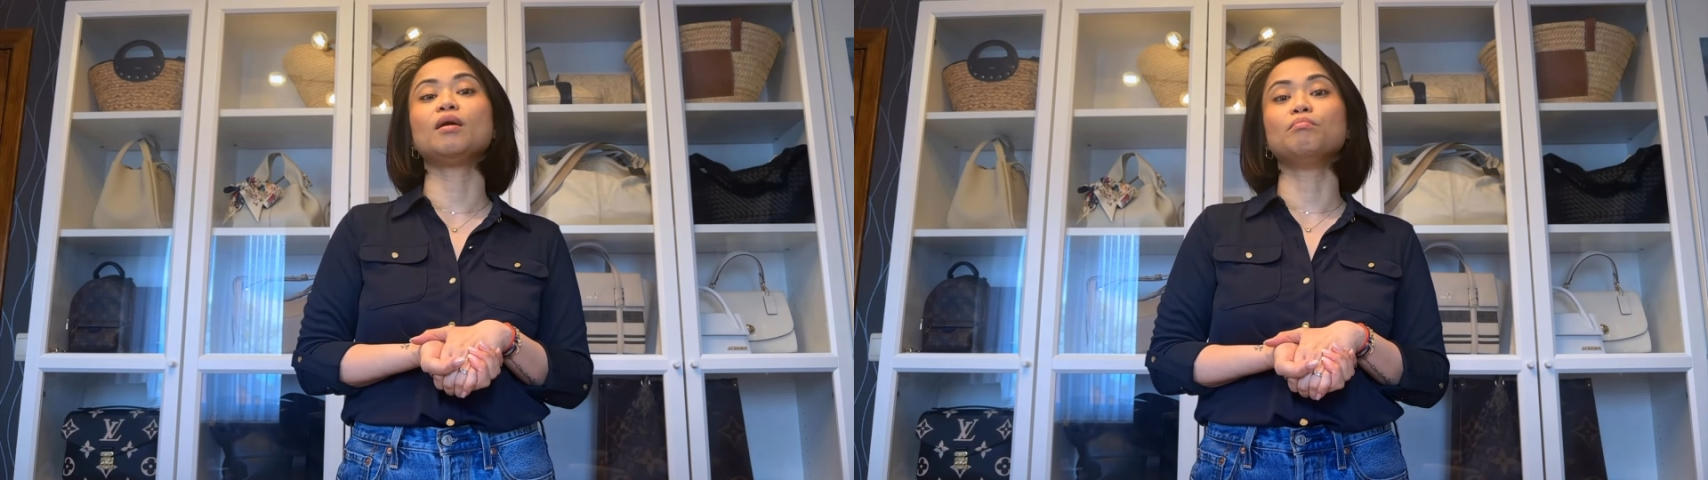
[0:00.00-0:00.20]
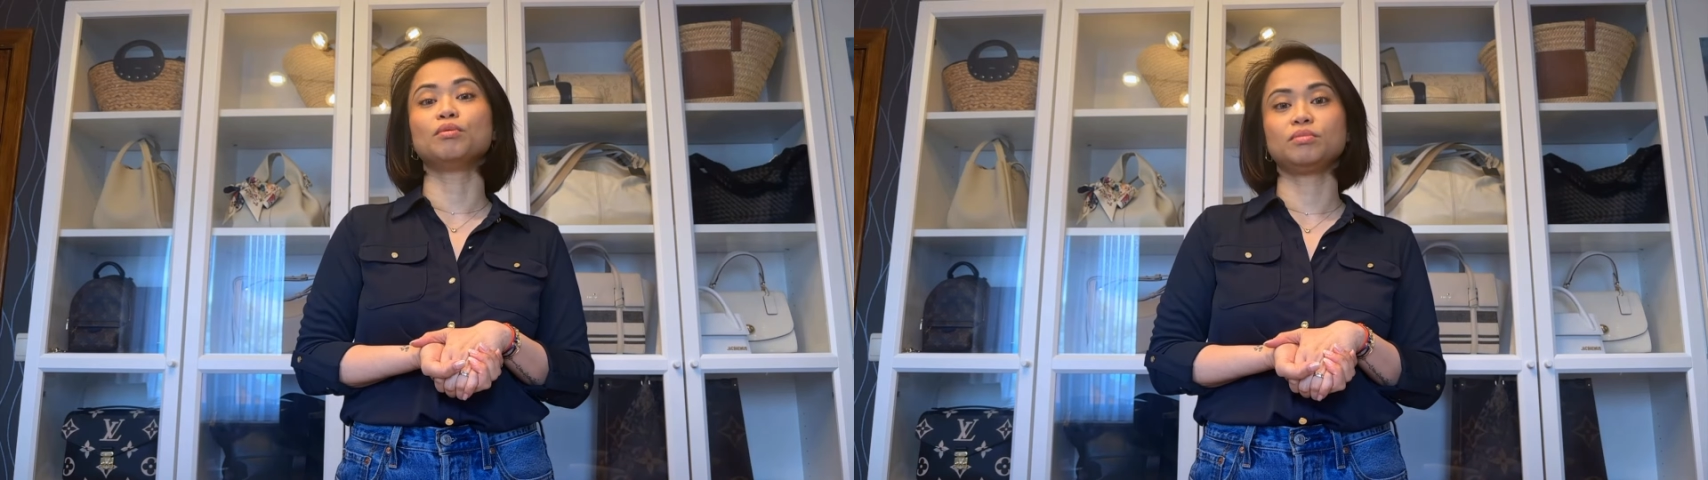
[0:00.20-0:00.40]

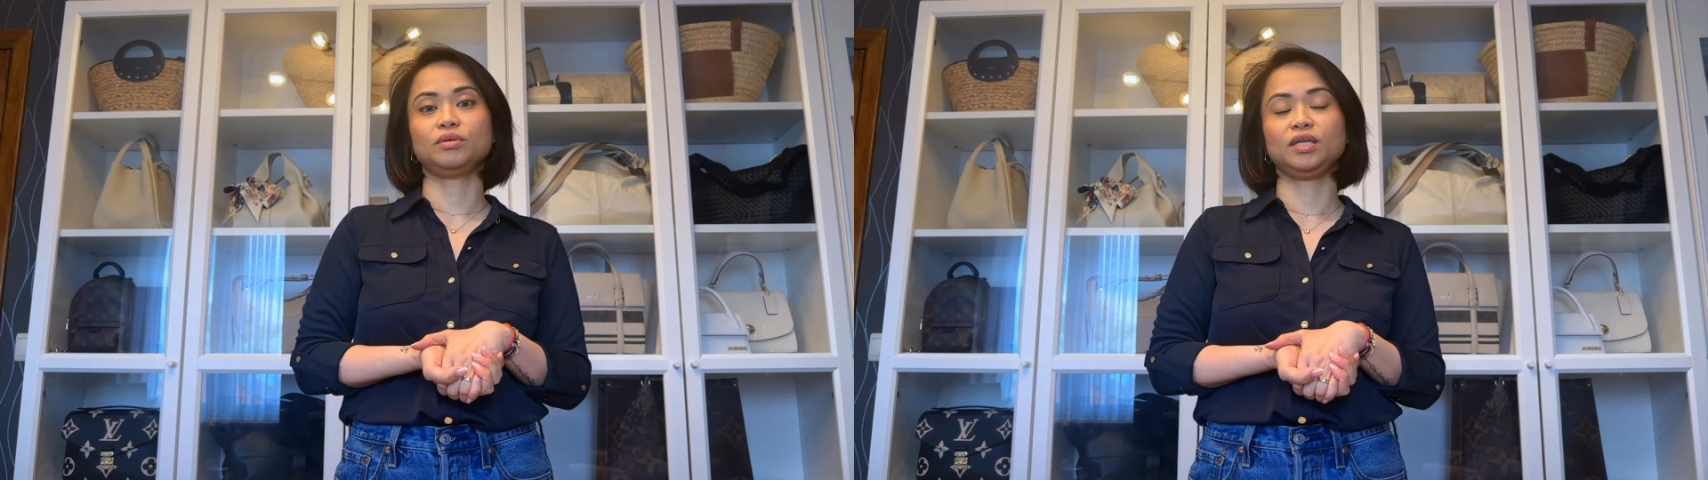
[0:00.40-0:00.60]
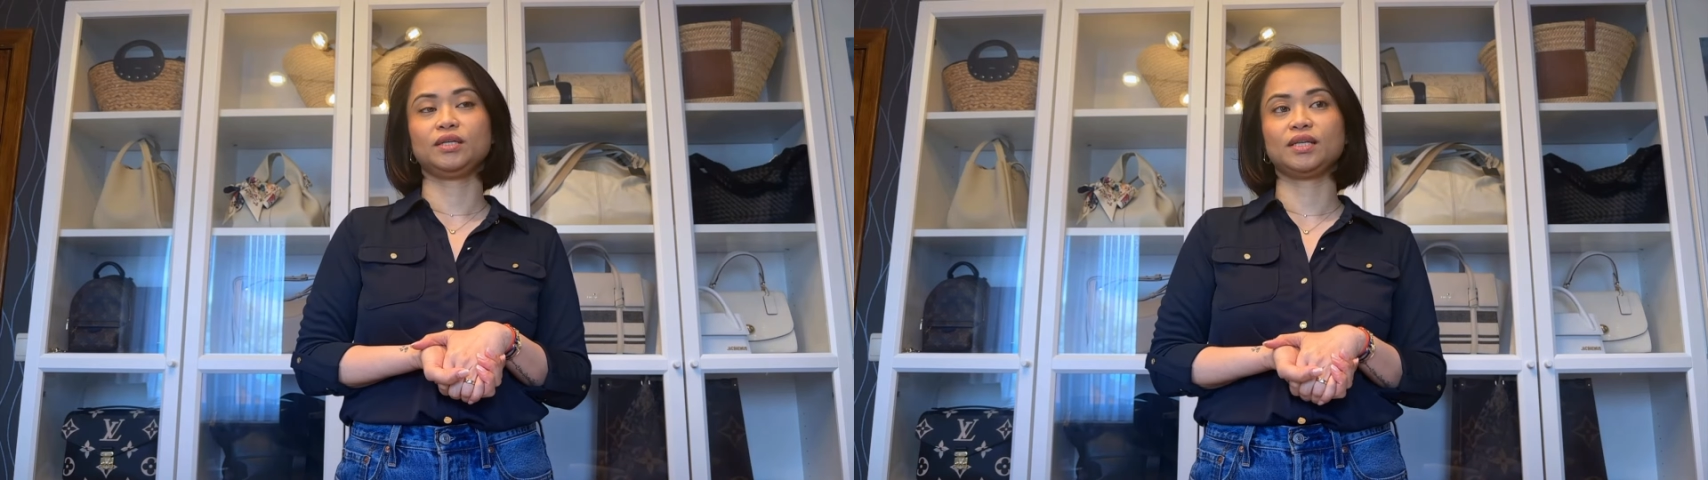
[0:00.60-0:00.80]

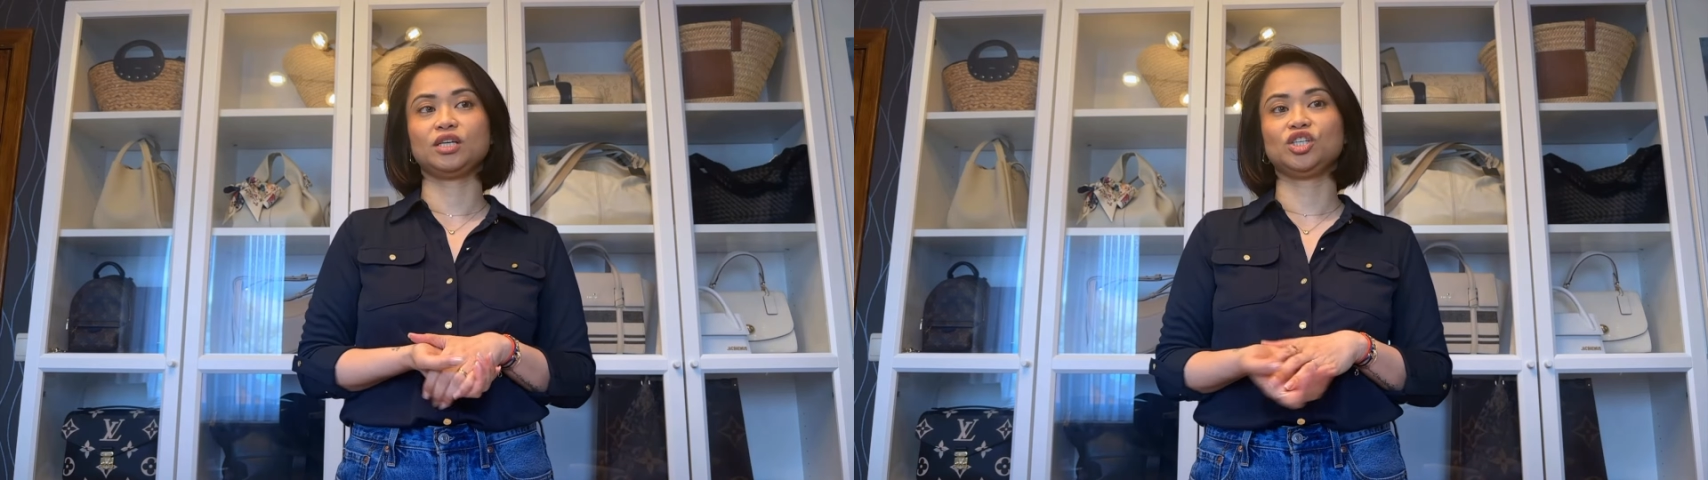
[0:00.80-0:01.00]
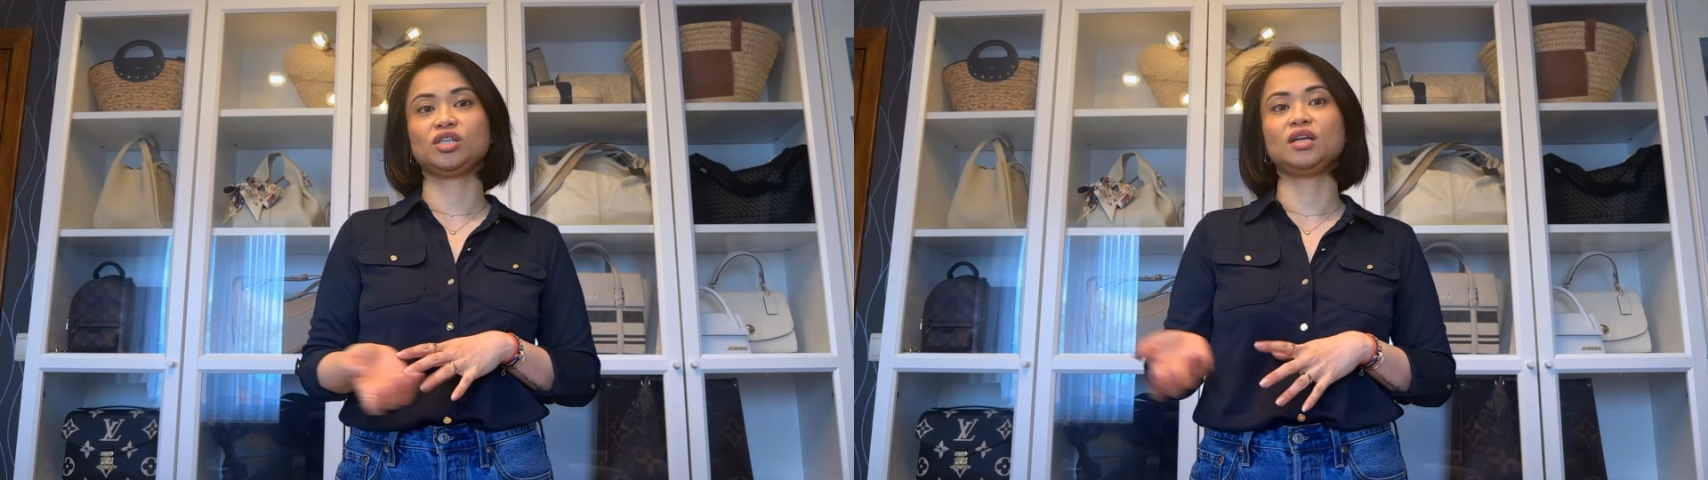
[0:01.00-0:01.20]
Momoni
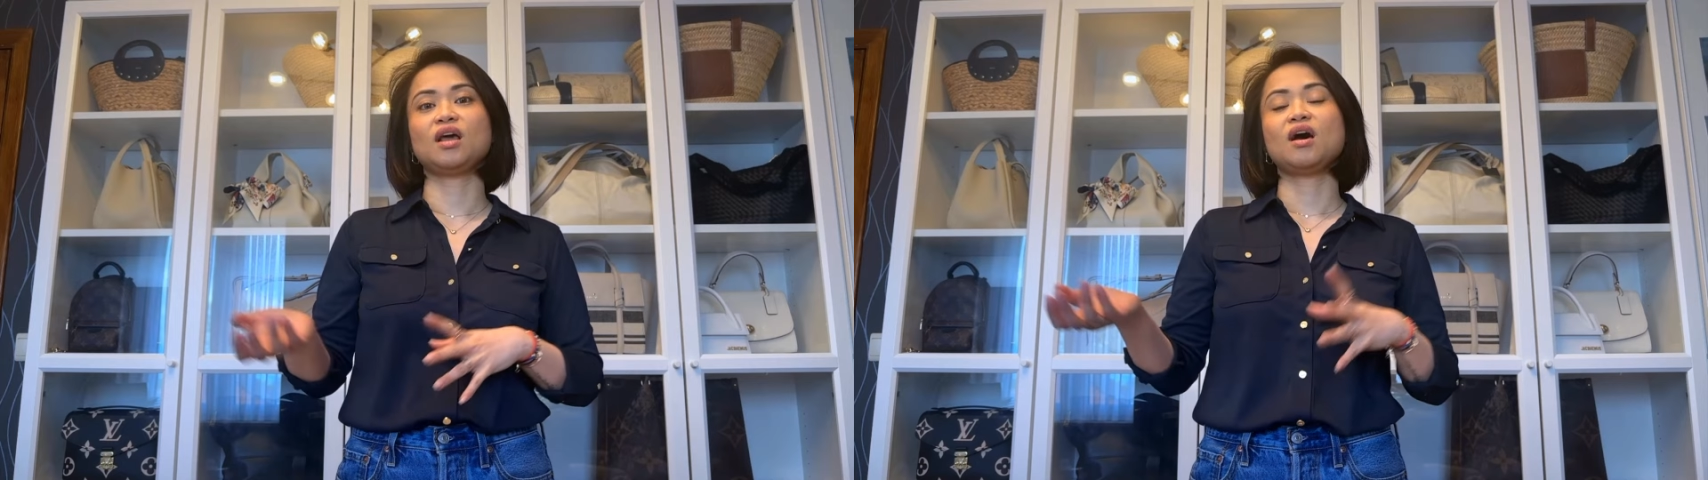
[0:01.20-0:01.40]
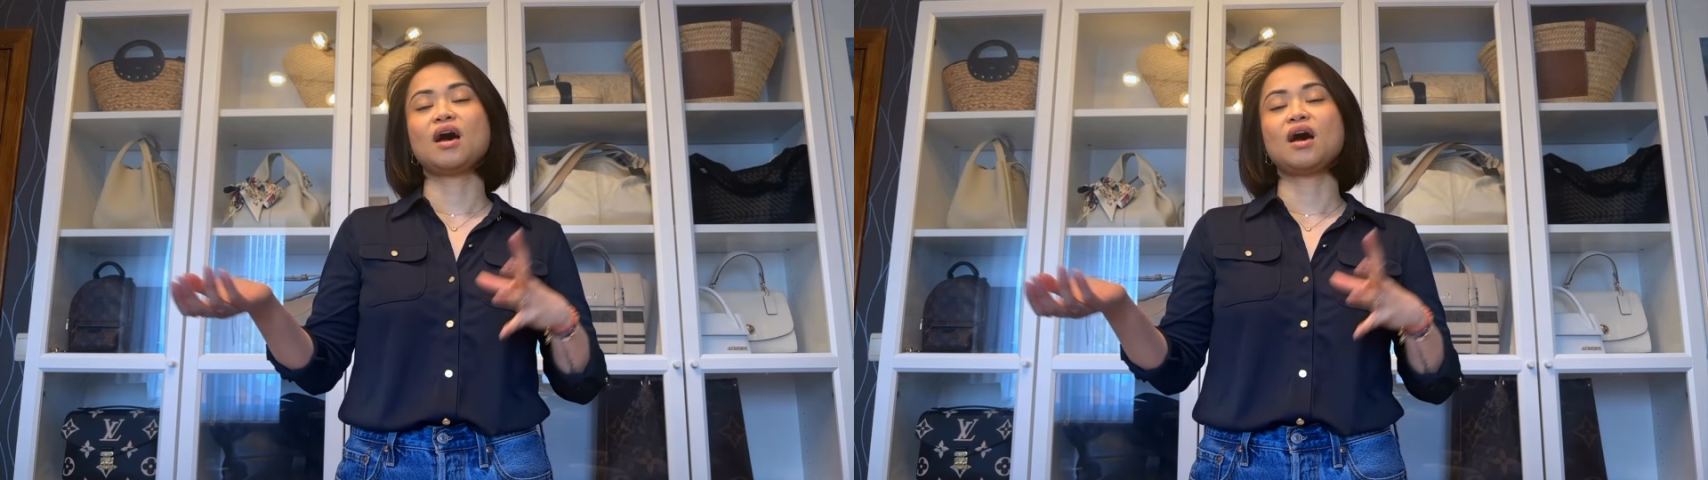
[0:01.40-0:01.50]
collection.